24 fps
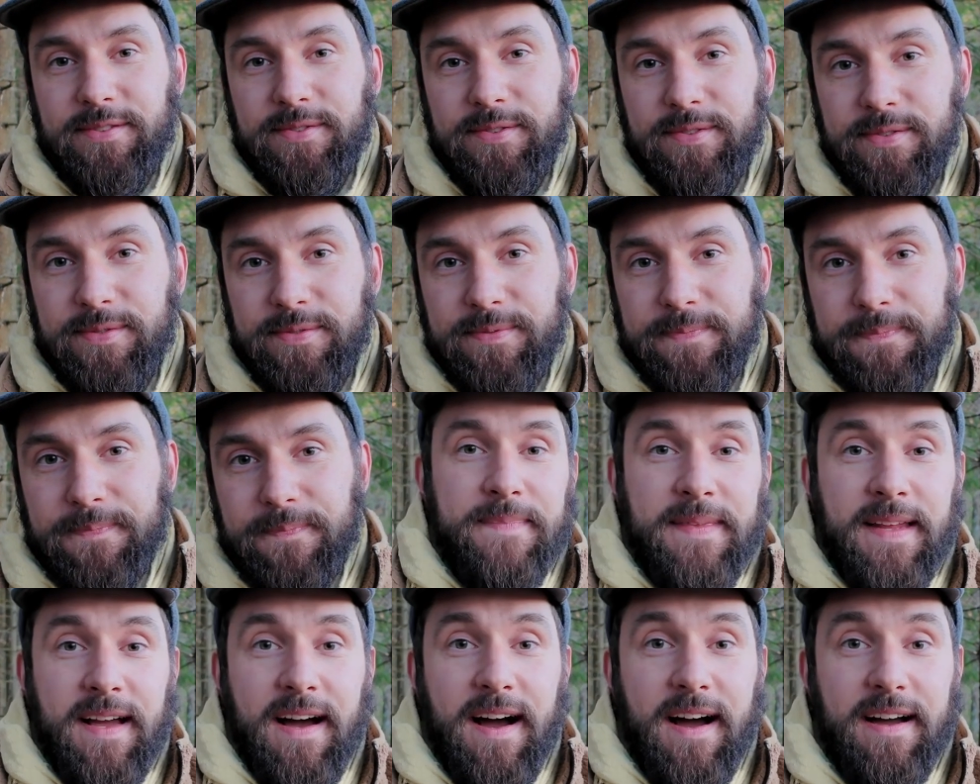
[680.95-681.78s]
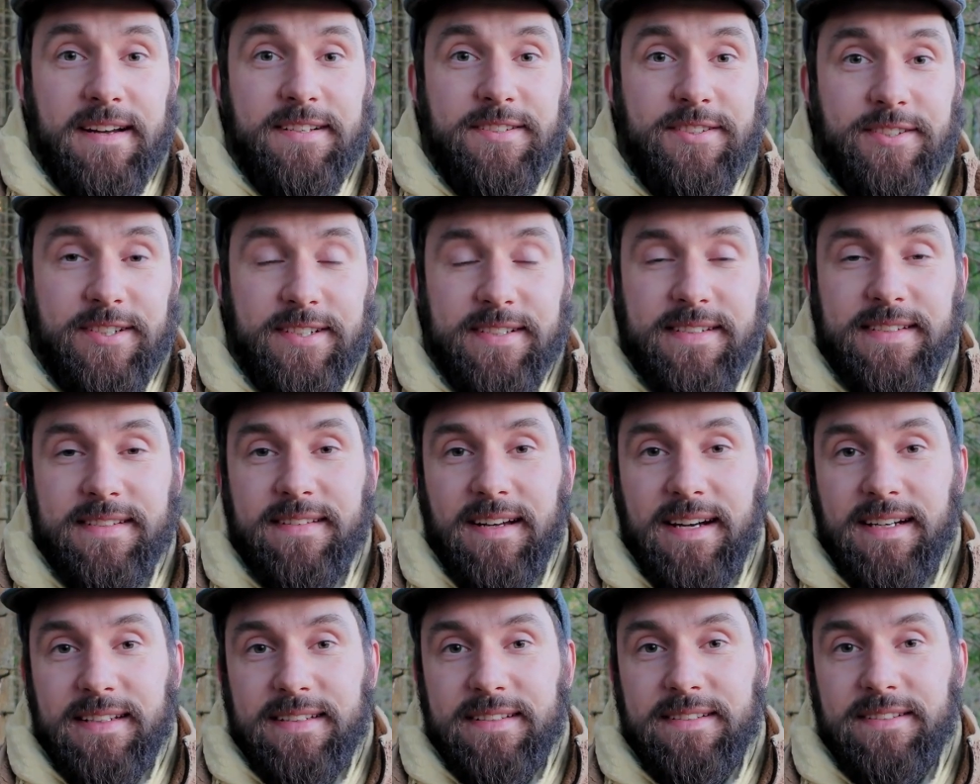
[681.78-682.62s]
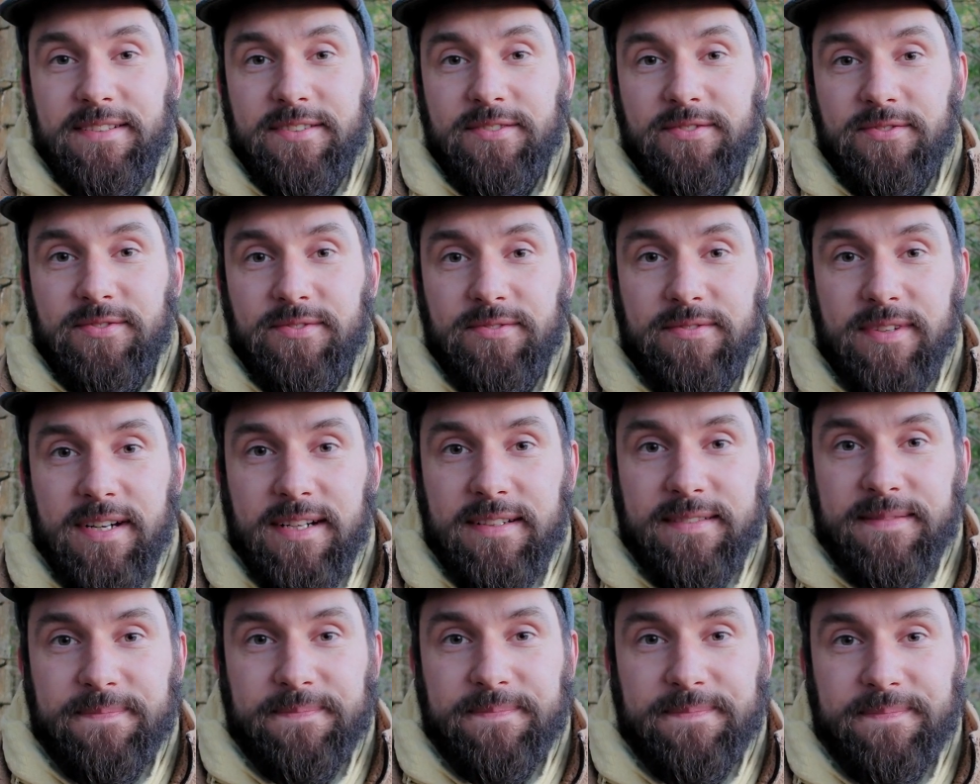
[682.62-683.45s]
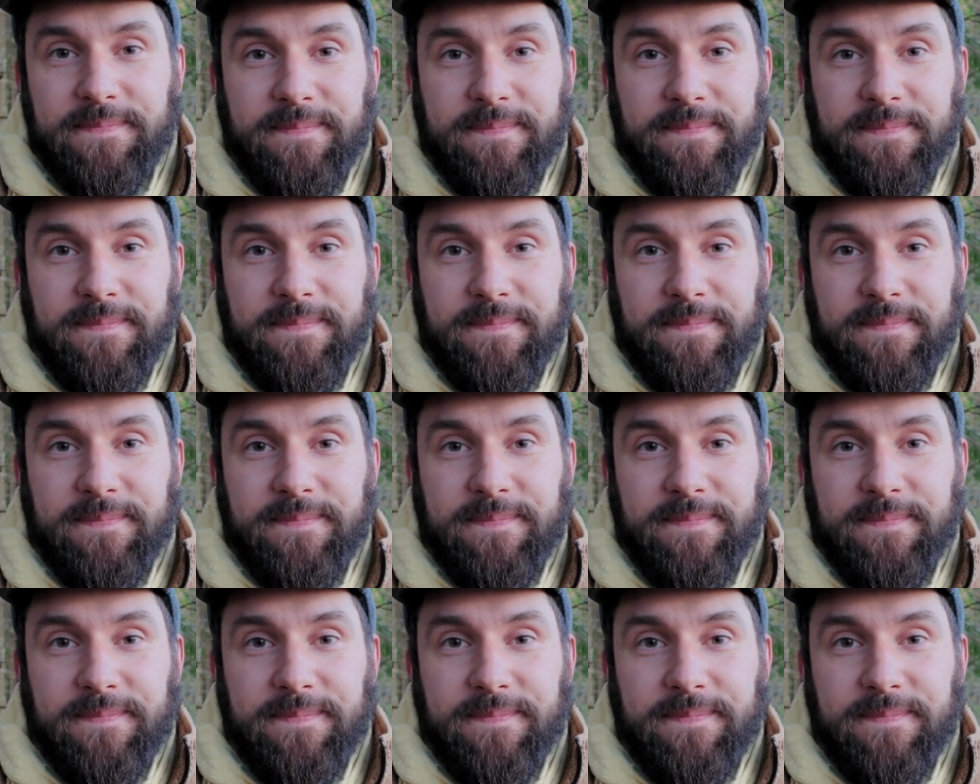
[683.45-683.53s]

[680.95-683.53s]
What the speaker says: to do. I just started to run.